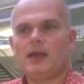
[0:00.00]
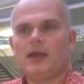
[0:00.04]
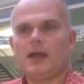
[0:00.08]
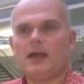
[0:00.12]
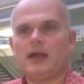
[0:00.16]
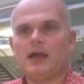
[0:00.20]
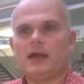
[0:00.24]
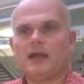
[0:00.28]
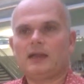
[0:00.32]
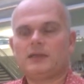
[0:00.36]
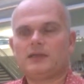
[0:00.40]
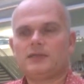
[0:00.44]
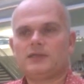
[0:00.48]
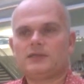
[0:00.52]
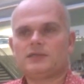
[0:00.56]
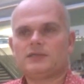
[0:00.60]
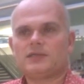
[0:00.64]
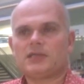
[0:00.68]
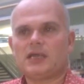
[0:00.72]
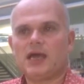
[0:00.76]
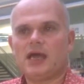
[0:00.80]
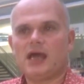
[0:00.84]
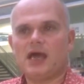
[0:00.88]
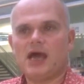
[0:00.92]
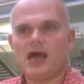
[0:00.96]
and
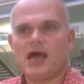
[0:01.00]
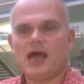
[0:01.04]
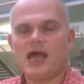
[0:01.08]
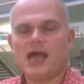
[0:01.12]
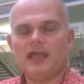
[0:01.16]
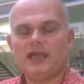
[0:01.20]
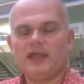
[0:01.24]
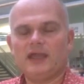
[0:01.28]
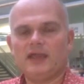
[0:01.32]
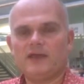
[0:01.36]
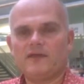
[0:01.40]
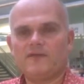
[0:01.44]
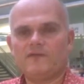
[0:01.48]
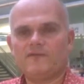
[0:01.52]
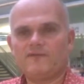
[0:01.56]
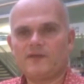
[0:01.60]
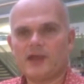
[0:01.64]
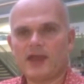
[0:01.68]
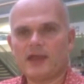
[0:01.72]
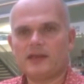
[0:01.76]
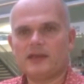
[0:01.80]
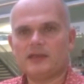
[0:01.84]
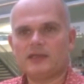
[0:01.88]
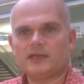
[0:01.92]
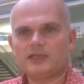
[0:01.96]
a
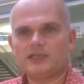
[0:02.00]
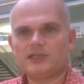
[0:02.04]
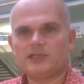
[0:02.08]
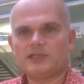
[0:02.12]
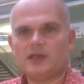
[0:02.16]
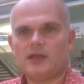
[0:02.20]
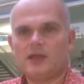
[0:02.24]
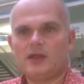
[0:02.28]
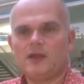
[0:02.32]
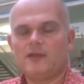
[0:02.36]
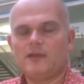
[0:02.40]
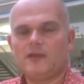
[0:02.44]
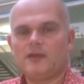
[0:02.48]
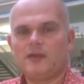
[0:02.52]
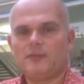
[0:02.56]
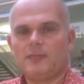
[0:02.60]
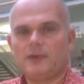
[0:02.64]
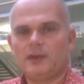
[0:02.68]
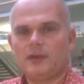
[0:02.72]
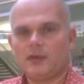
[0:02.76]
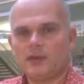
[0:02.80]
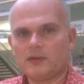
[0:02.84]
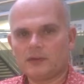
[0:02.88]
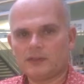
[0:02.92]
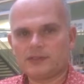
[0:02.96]
fence that
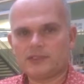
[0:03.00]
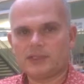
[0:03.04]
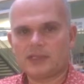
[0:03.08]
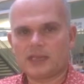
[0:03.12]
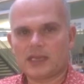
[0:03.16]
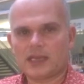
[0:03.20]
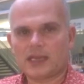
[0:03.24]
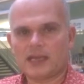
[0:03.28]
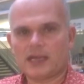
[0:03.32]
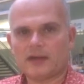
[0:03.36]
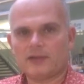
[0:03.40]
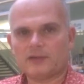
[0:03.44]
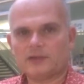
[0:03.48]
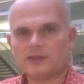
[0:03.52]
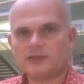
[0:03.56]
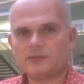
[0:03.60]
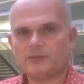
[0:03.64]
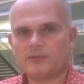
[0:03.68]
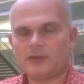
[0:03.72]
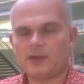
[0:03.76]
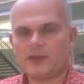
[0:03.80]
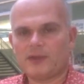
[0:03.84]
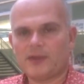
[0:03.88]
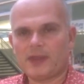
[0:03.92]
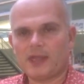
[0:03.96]
belonged to the council
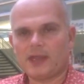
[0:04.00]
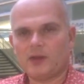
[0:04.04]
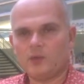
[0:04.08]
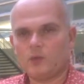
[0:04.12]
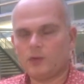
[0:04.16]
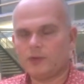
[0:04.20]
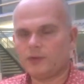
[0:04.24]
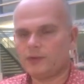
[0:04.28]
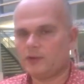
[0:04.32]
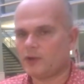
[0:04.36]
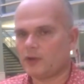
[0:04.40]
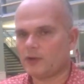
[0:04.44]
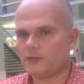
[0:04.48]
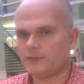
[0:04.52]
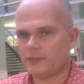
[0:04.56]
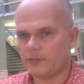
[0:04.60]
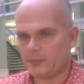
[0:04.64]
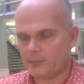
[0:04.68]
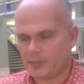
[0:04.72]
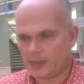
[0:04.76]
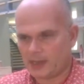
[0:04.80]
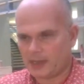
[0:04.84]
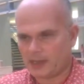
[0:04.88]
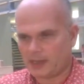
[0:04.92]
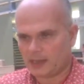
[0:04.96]
but they would not
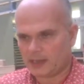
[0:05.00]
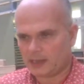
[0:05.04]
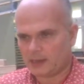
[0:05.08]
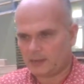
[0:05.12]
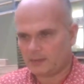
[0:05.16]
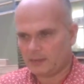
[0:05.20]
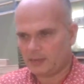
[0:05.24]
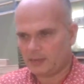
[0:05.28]
repair.